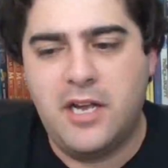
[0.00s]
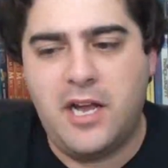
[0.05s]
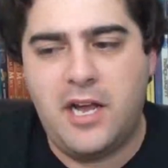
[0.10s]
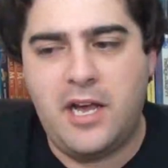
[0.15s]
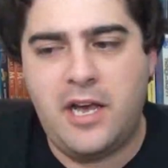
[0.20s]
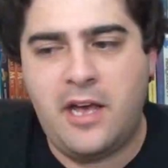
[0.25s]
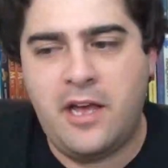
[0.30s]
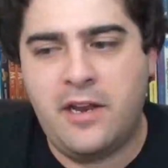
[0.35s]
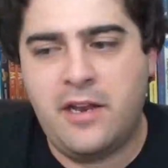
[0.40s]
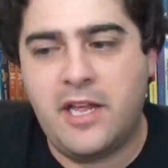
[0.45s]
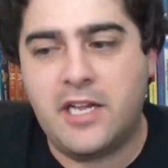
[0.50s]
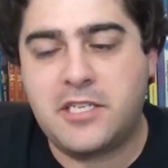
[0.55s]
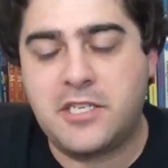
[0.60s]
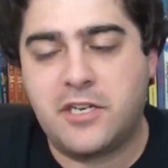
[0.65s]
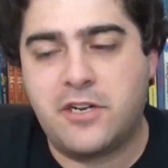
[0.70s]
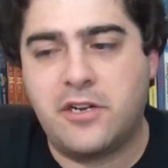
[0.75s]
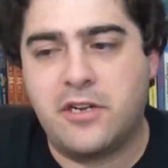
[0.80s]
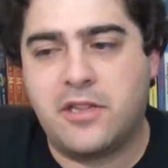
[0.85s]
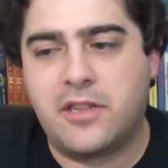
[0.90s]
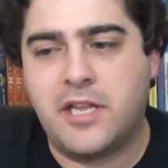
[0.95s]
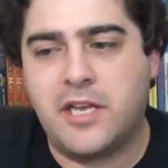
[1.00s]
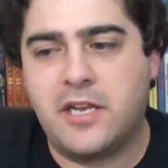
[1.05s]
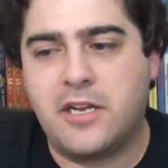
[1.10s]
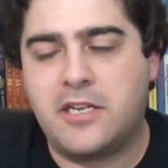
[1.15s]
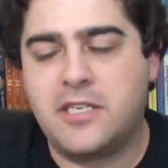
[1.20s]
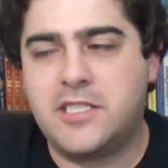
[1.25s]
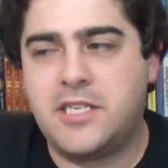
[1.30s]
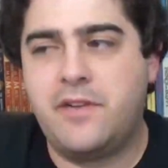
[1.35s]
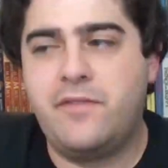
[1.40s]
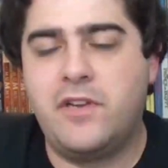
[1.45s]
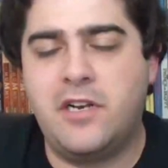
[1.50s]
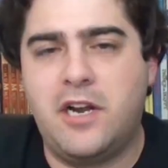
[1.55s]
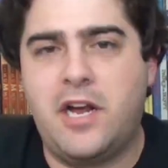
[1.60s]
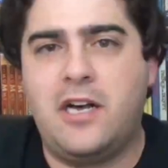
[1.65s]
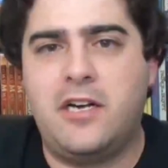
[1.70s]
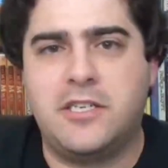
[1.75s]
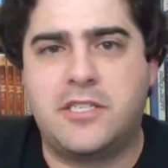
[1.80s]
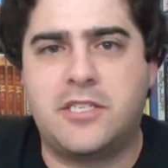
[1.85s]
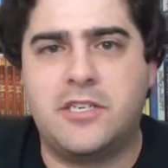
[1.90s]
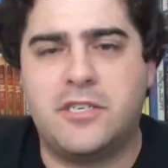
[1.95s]
And that's a good thing, because even
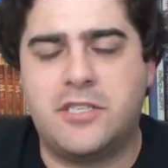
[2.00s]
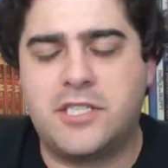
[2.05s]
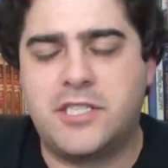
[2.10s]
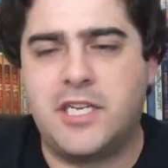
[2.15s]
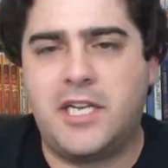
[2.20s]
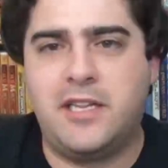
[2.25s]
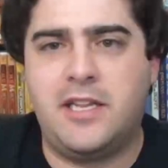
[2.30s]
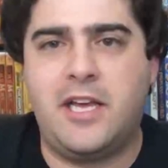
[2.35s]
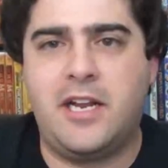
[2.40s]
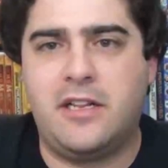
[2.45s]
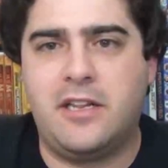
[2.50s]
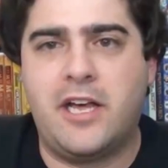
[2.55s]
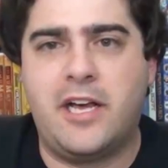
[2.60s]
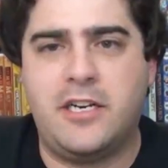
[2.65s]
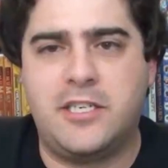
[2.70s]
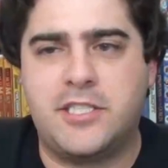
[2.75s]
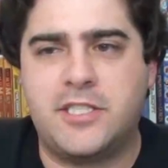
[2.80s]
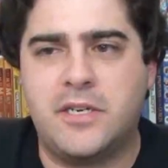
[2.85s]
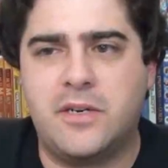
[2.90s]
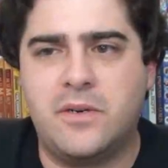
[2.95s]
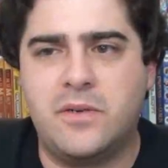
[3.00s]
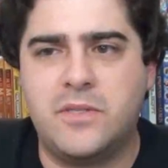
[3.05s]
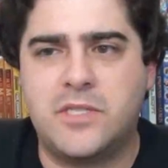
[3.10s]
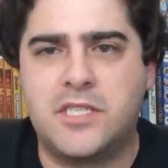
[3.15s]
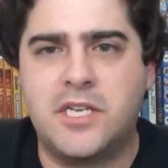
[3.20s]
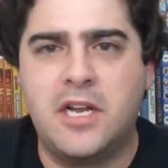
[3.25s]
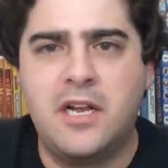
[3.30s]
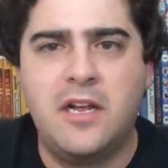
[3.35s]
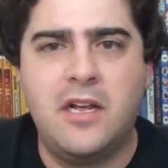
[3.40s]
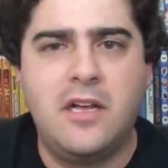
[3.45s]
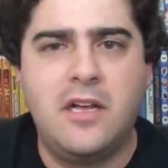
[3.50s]
Alex Hirsch said that a lot of shows